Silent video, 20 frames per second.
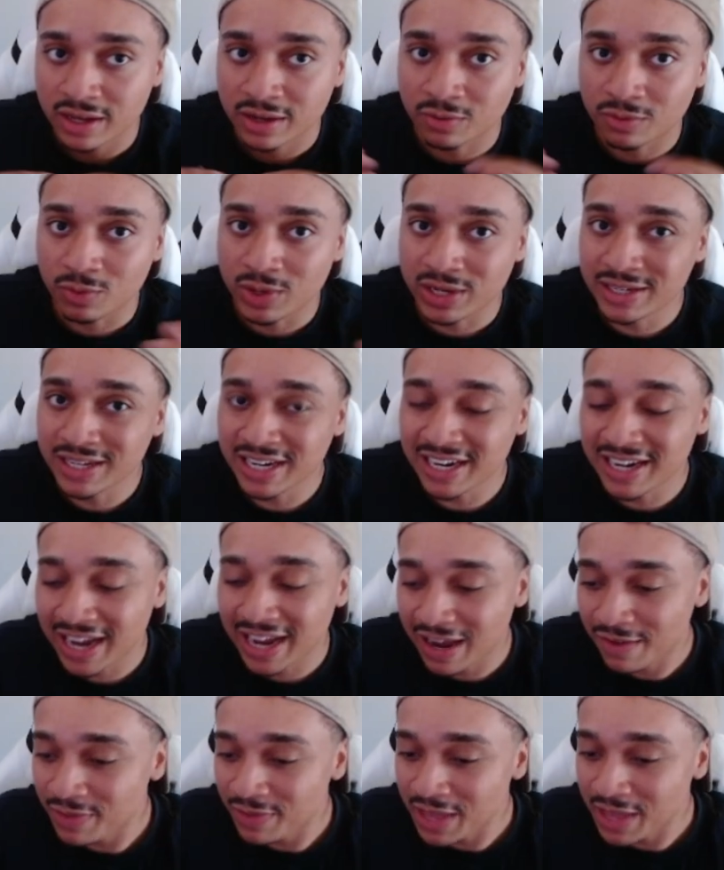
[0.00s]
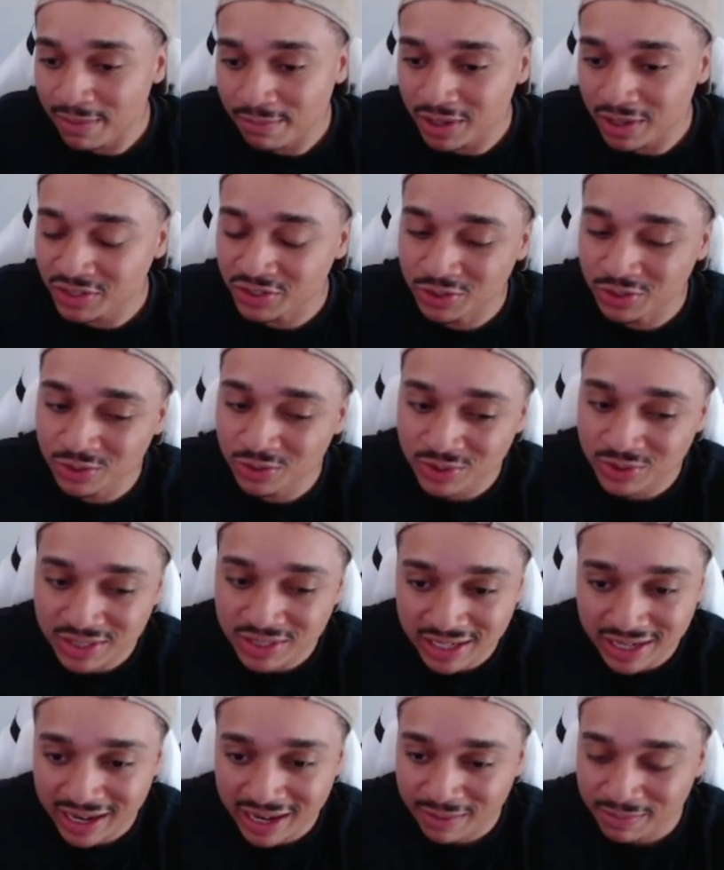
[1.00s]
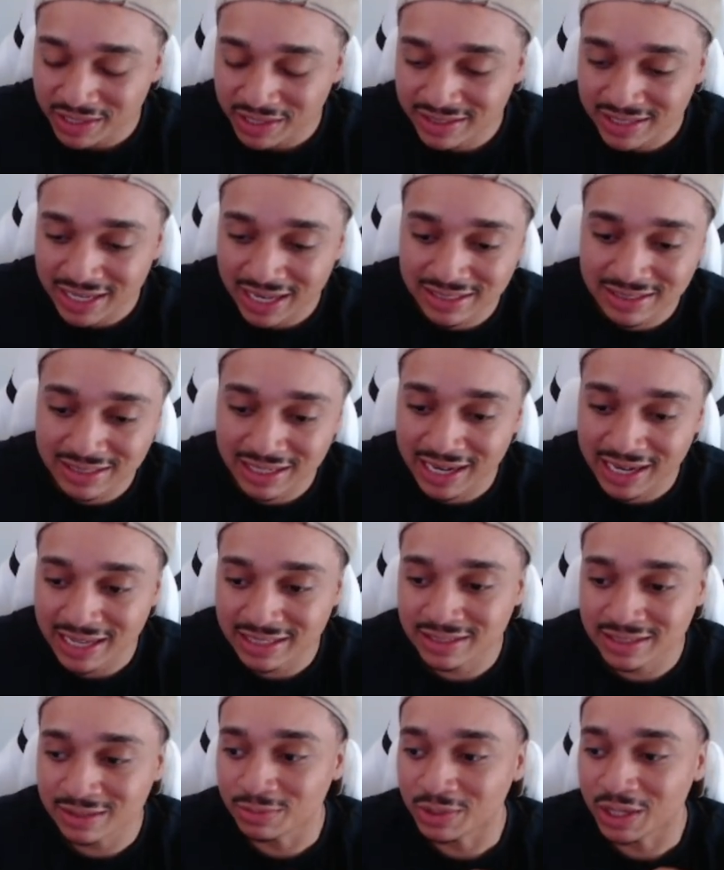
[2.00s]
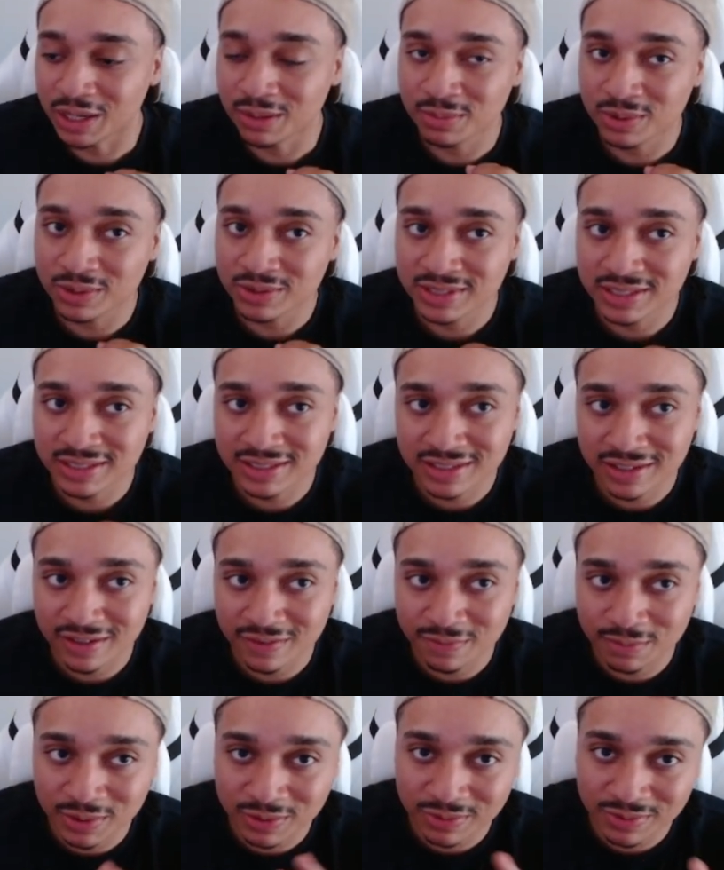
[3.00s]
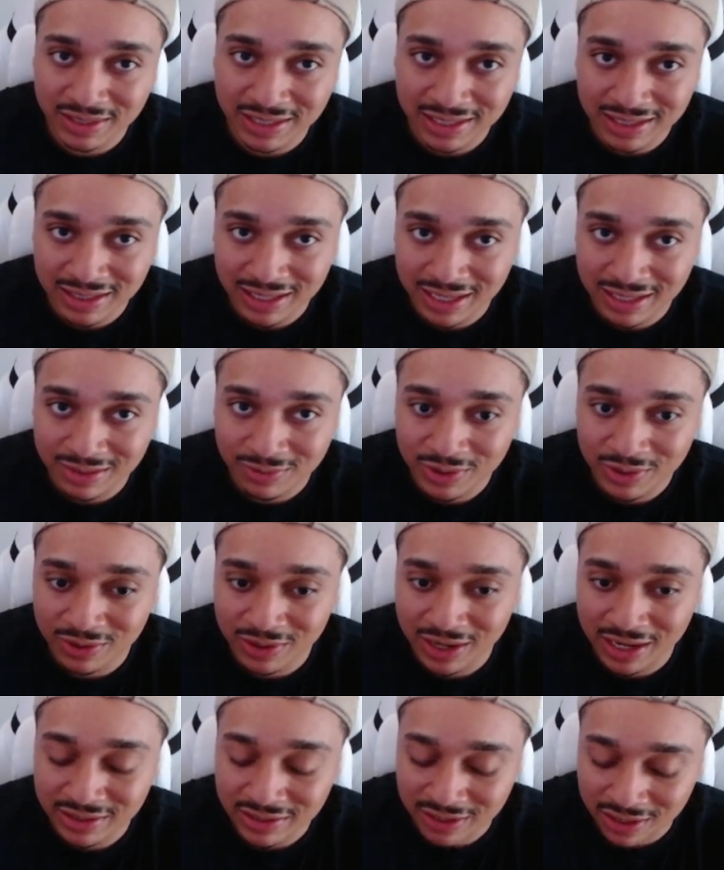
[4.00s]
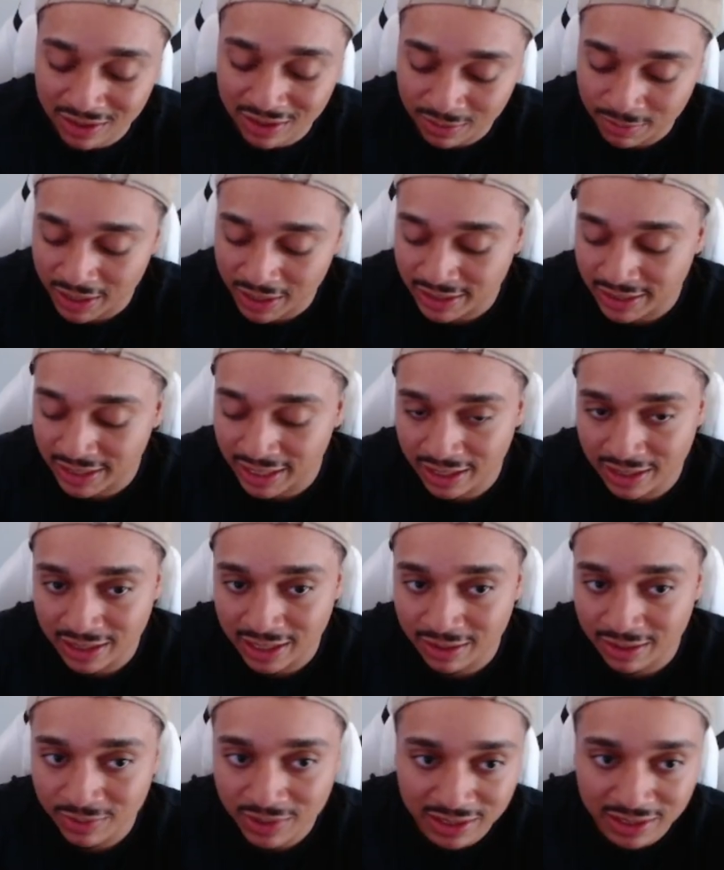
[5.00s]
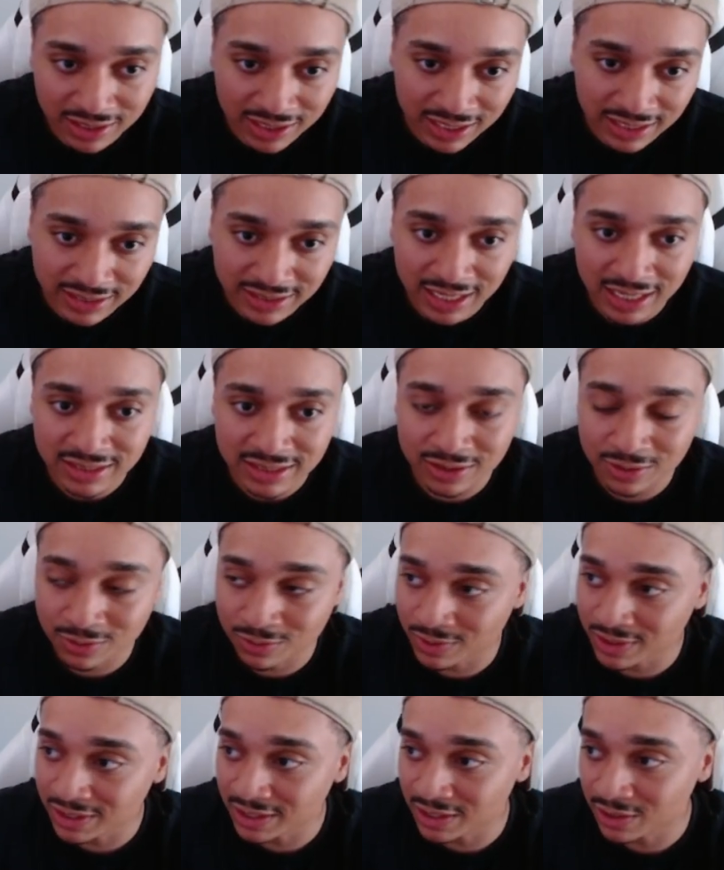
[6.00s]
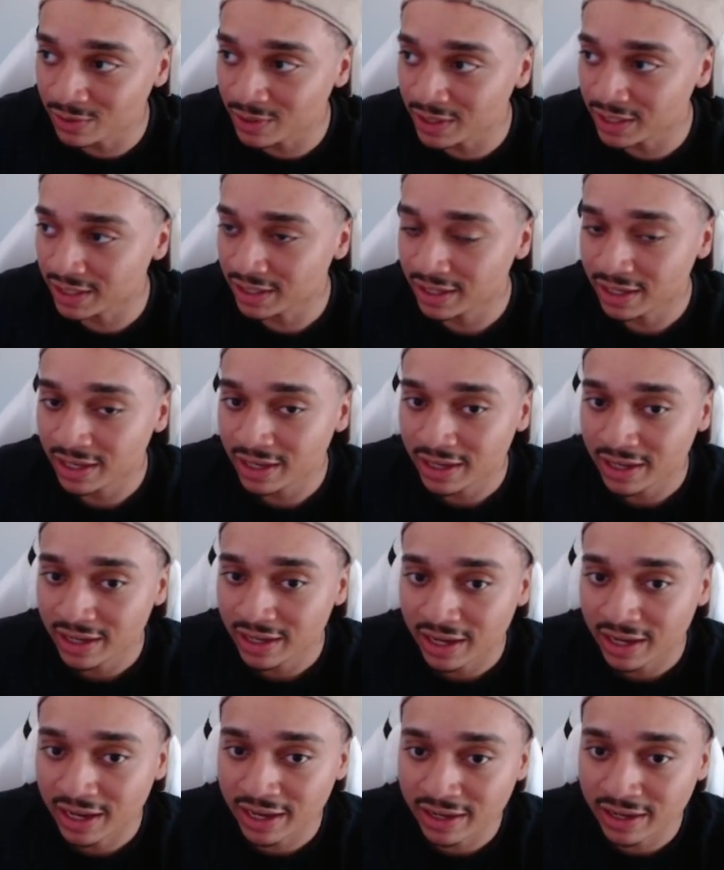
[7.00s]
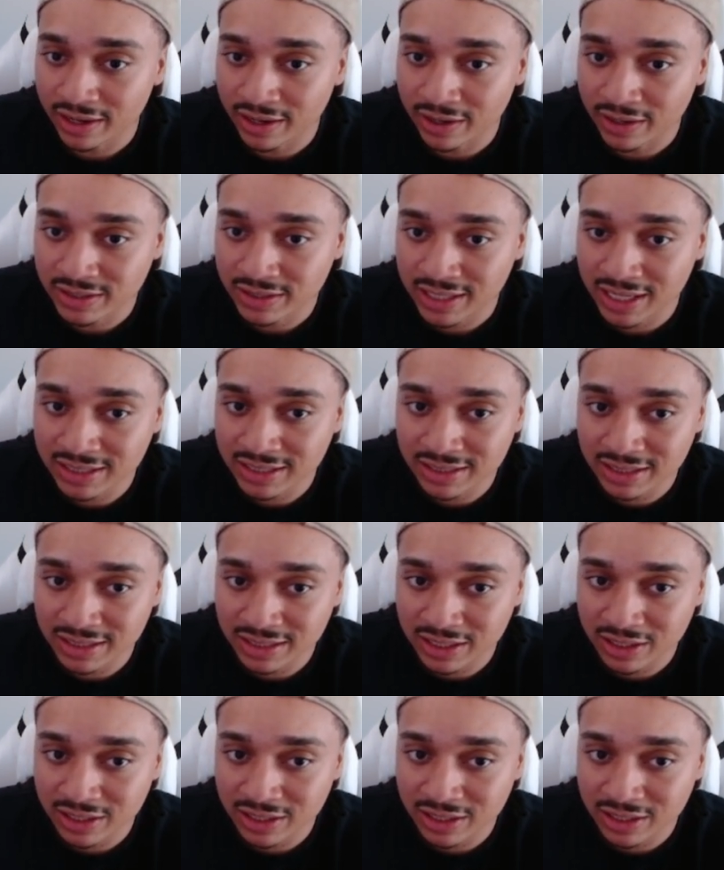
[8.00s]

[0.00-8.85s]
We didn't have that much news today. I mean, Tesla had some numbers and stuff, but really, we don't got to talk about that. We can look at Tesla really quick. And Tesla,